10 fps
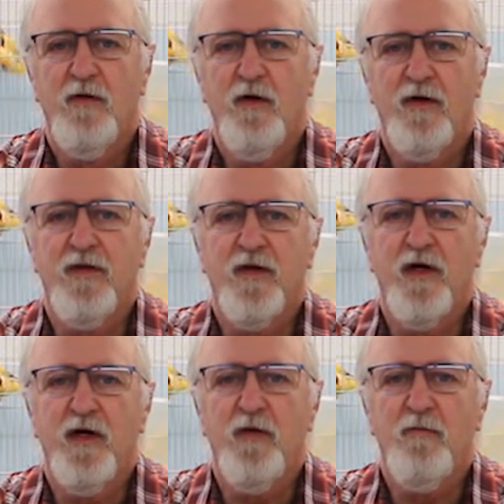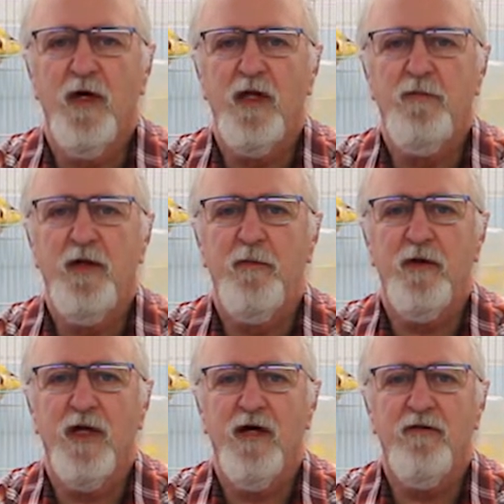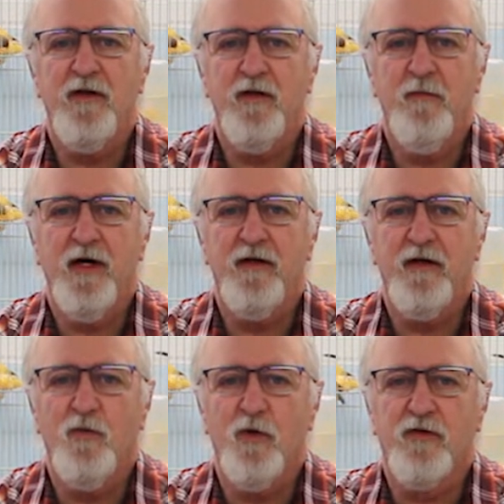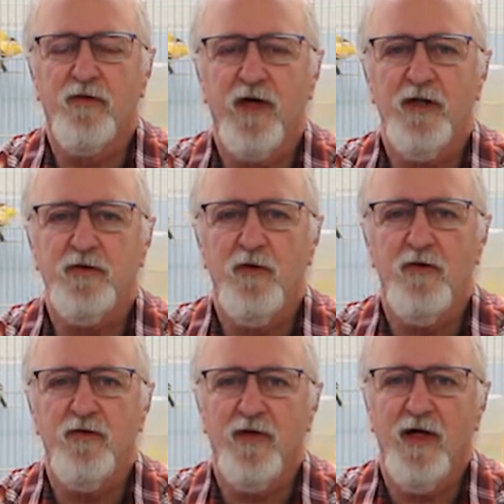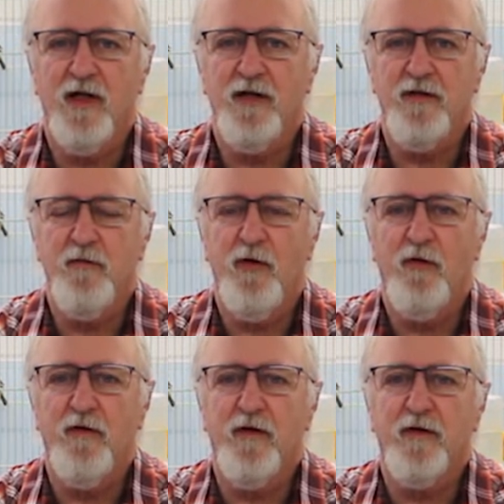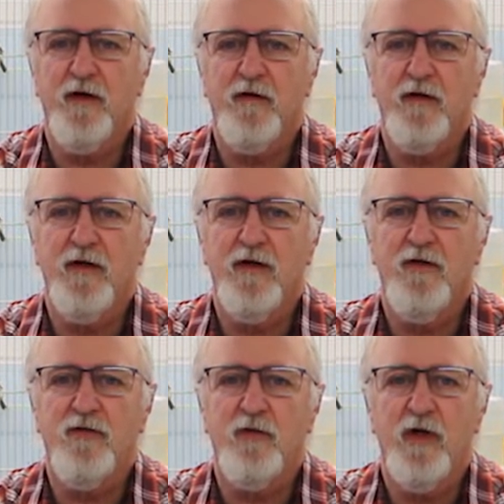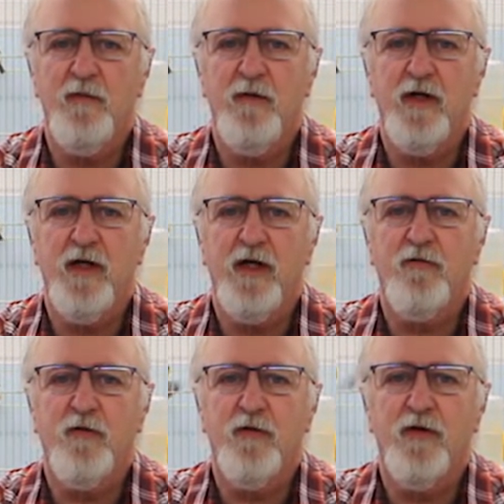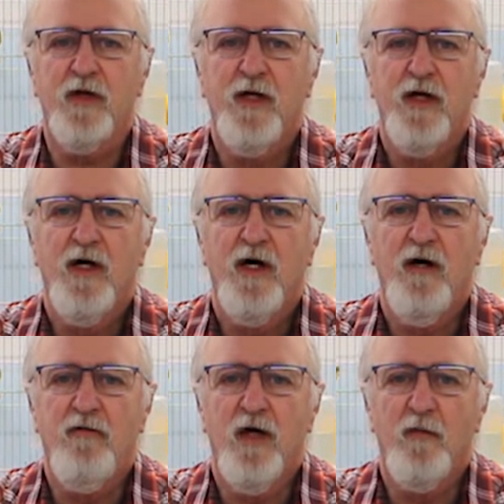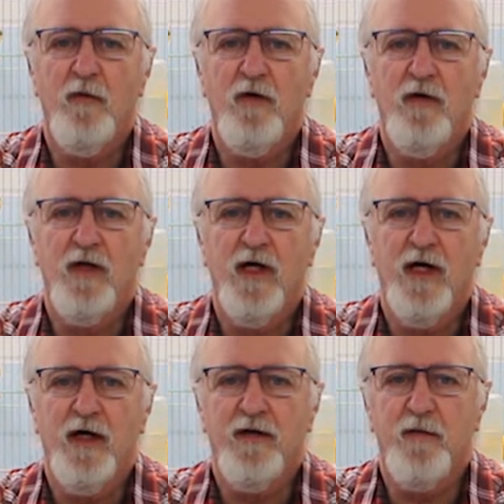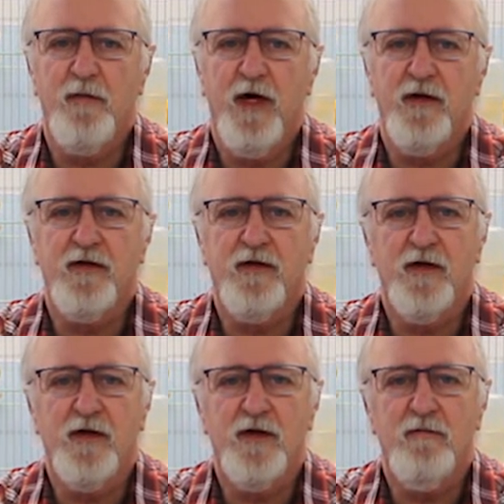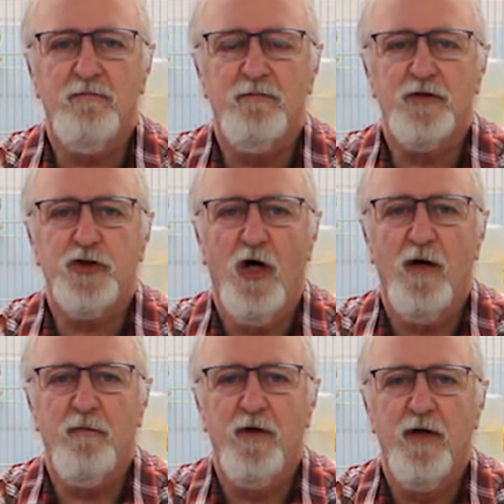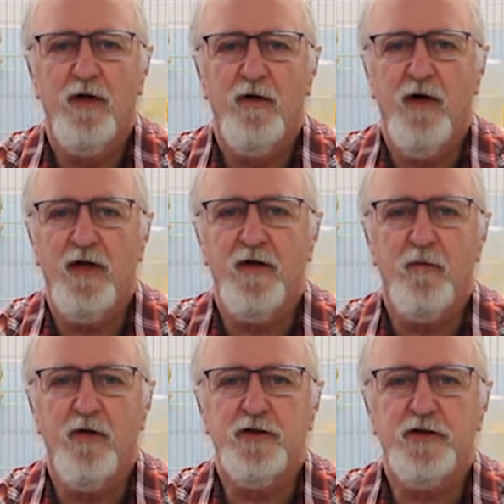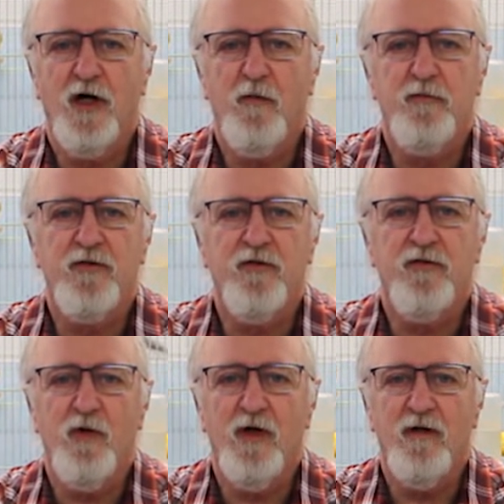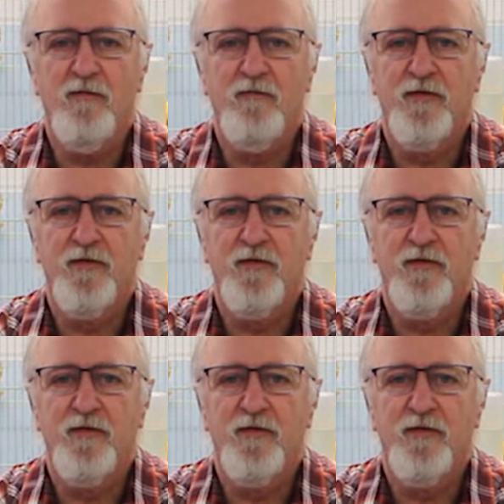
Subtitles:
With many people having demanding work schedules, I let them know that there is ready-made egg food available at the pet shop or at the bird shops as well.